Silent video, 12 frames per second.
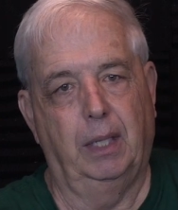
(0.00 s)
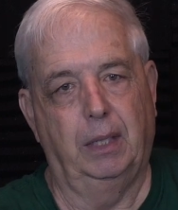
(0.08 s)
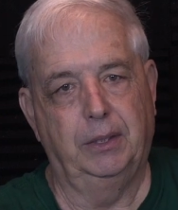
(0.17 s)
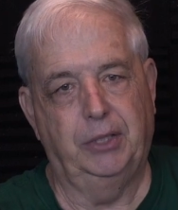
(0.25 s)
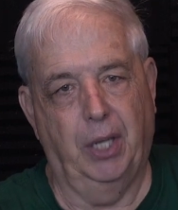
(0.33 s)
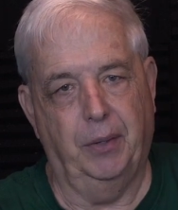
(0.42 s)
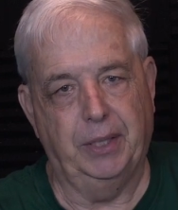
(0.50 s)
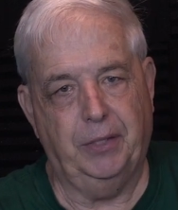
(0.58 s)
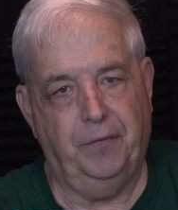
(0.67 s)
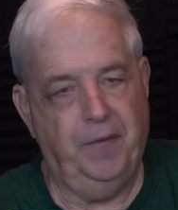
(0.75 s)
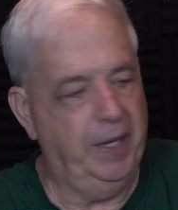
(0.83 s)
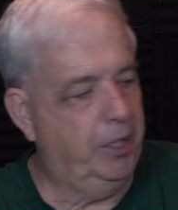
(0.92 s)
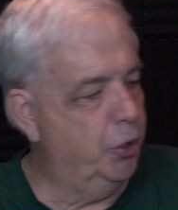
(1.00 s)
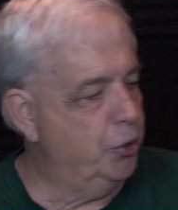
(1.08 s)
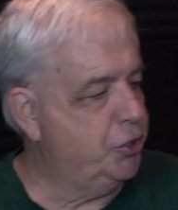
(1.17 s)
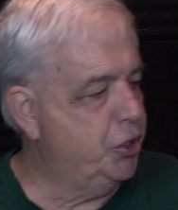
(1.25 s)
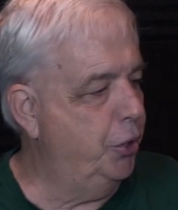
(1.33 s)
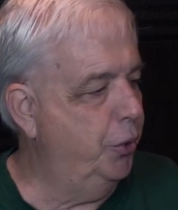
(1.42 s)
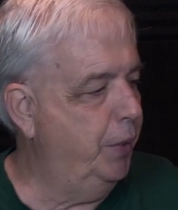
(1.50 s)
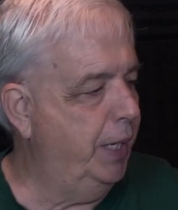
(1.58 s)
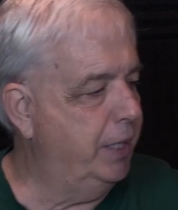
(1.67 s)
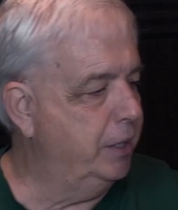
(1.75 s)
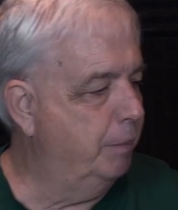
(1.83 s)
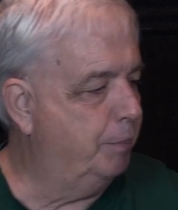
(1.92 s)
So it's figure 2
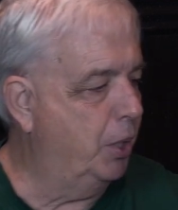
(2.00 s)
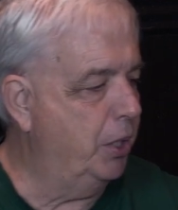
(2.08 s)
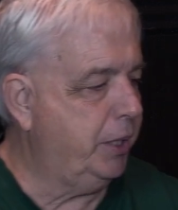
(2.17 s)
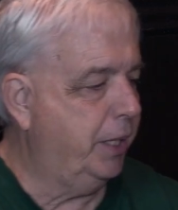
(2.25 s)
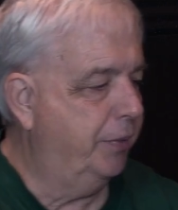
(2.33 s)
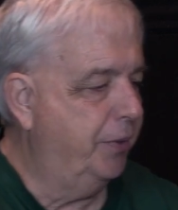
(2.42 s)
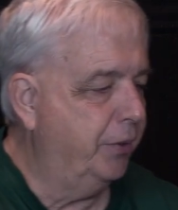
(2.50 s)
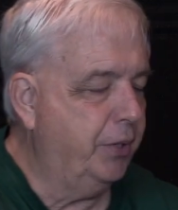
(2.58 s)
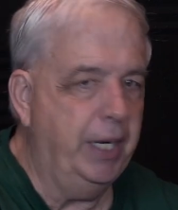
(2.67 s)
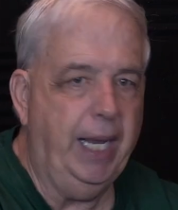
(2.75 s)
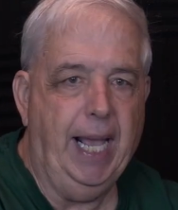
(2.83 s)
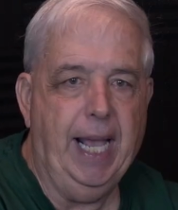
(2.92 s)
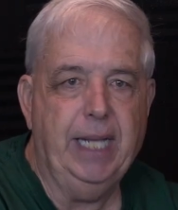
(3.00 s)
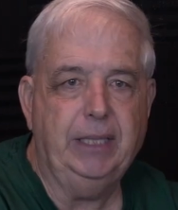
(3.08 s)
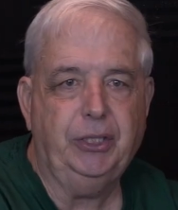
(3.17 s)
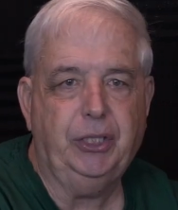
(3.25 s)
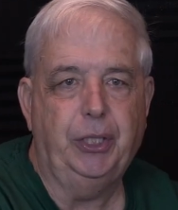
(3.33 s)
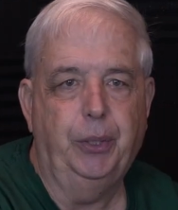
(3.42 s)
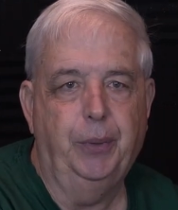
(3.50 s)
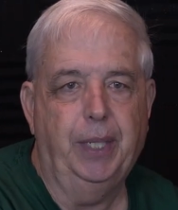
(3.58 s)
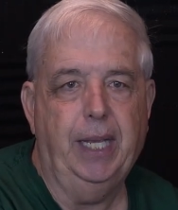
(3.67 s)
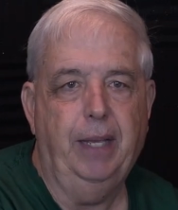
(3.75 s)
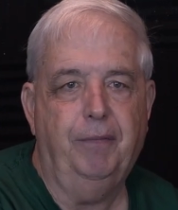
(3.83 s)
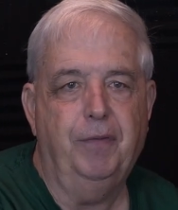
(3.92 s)
in the book. They're going to ask you
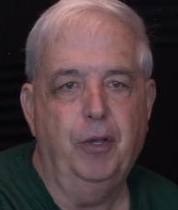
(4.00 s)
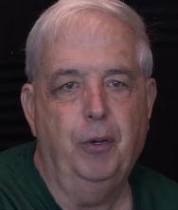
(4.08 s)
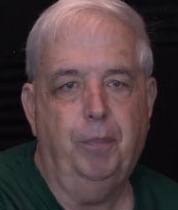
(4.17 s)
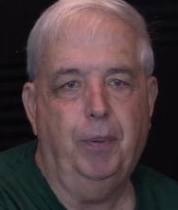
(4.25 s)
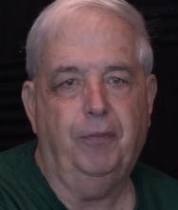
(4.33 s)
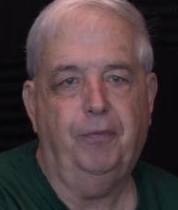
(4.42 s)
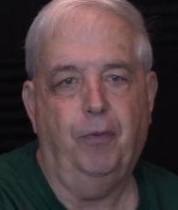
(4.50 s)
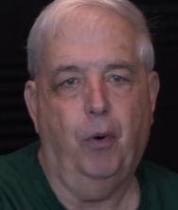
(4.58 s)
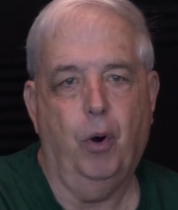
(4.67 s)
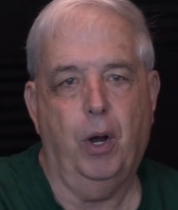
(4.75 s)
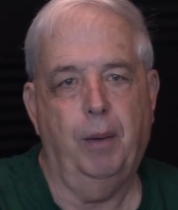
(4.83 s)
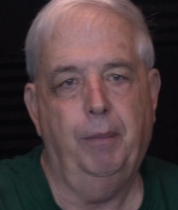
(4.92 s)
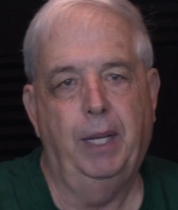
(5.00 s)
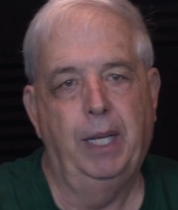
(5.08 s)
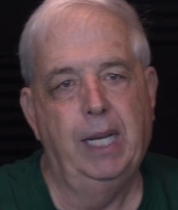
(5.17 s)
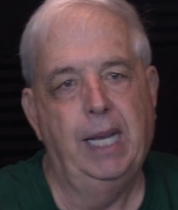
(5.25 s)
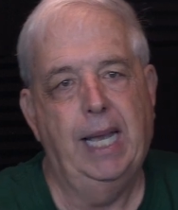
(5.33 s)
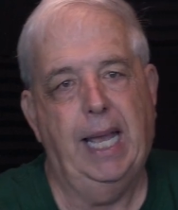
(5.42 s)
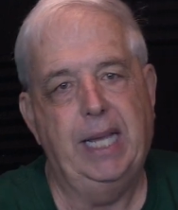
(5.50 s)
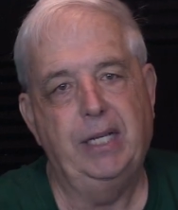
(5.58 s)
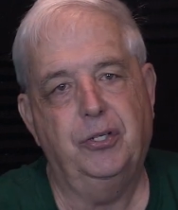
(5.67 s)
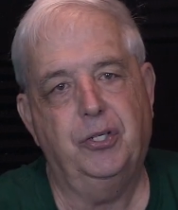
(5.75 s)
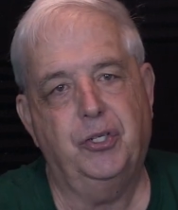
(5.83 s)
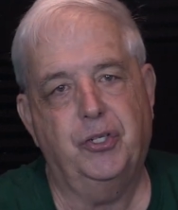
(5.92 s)
if you perform a
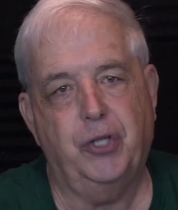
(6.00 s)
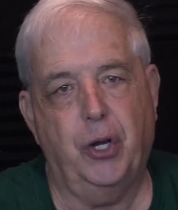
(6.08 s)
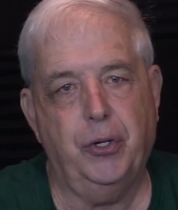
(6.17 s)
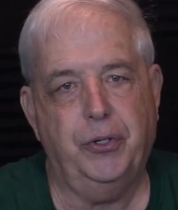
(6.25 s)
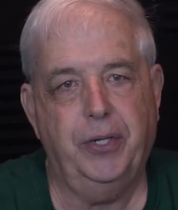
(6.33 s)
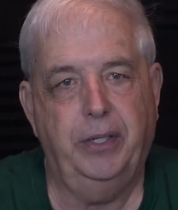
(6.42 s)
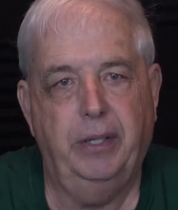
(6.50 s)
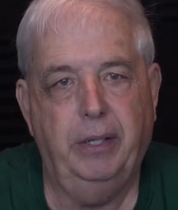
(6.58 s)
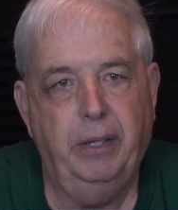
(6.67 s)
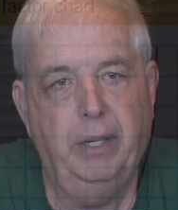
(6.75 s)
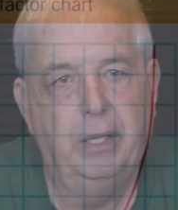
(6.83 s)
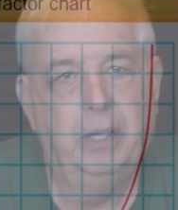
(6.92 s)
certain,